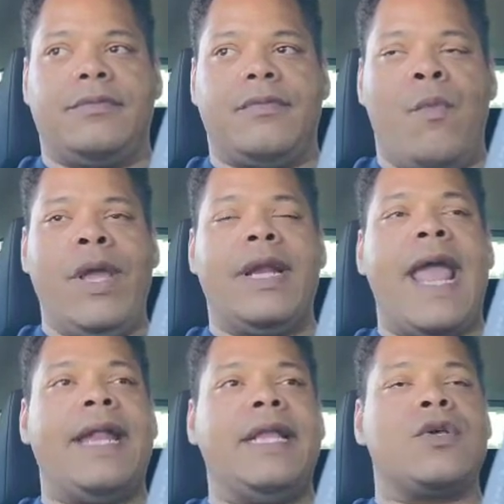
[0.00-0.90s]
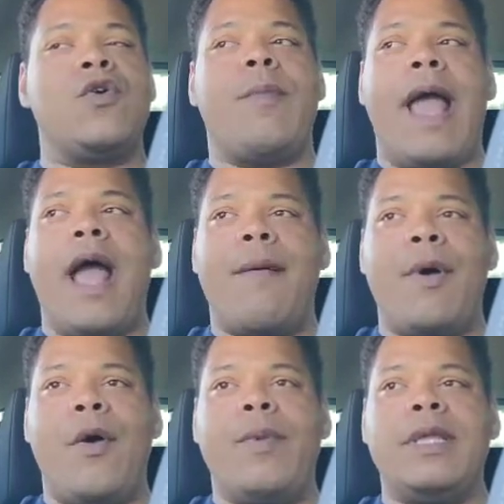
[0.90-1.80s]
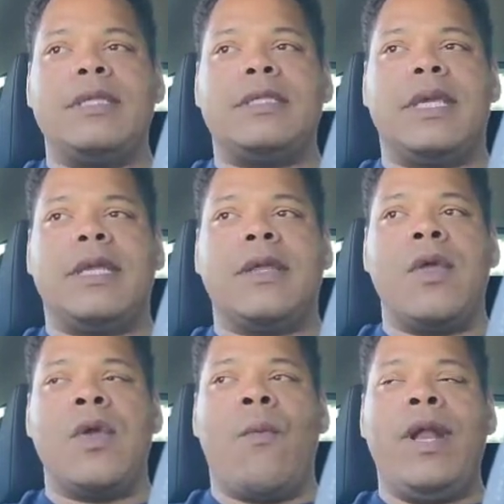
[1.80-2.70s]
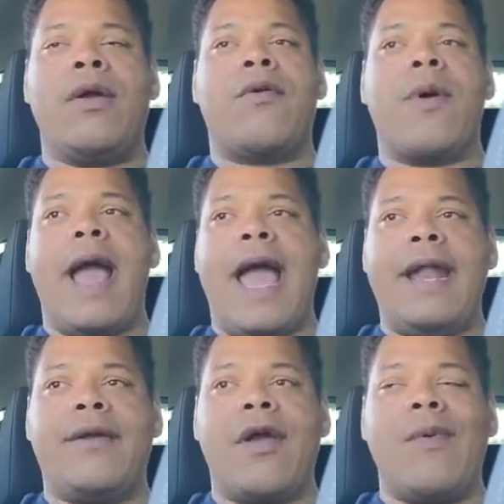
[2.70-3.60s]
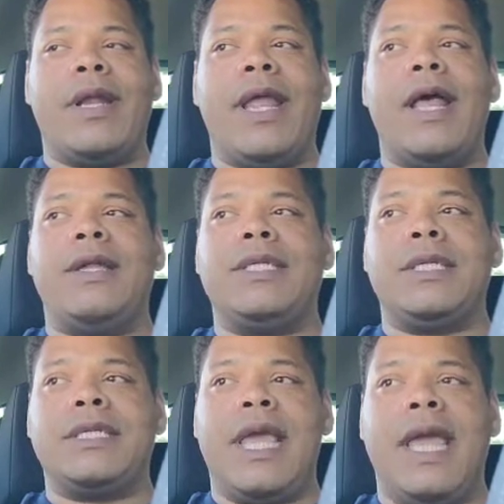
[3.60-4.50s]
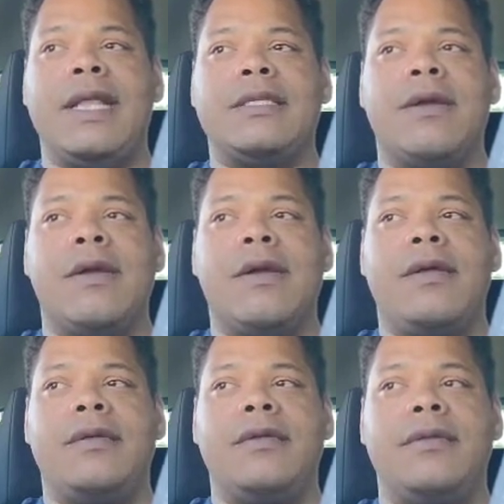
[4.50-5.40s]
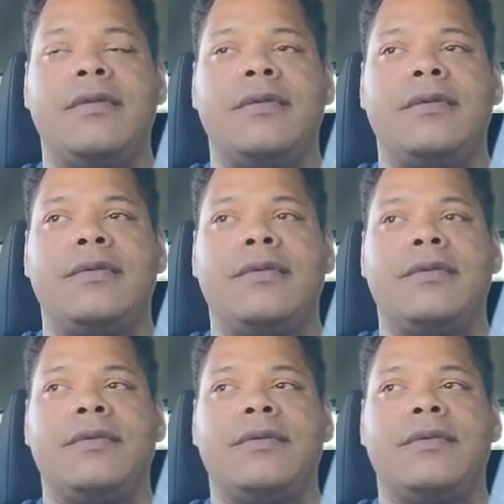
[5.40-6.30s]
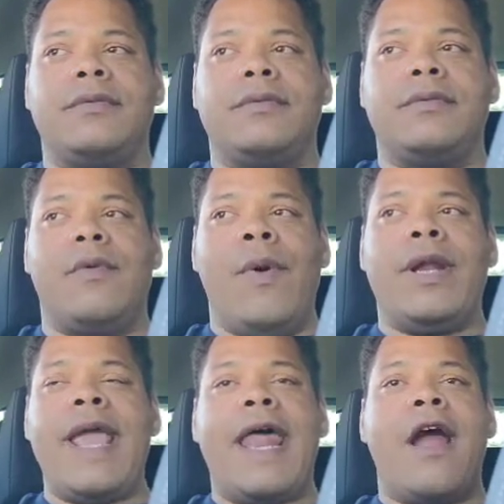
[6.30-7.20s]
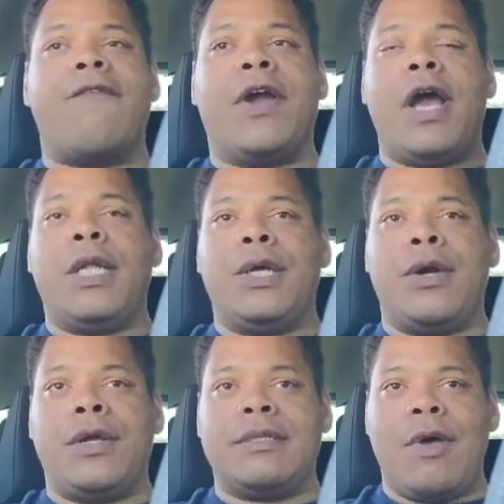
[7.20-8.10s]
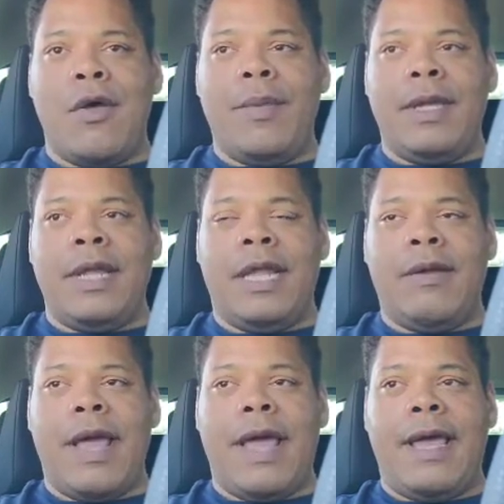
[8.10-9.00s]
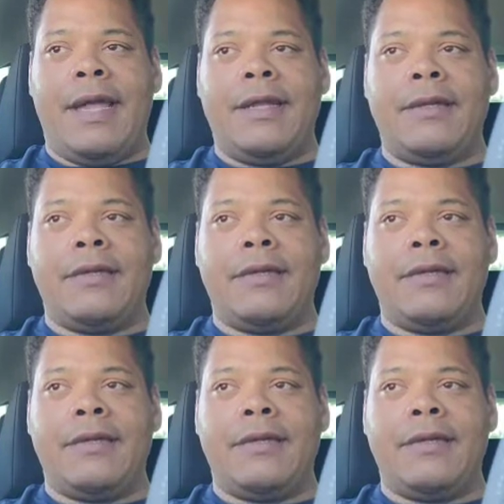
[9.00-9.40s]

We done had these kumbaya moments, and we done cried, girl. We done held each other's hands, girl. We done had our For Color Girls moment, hello God.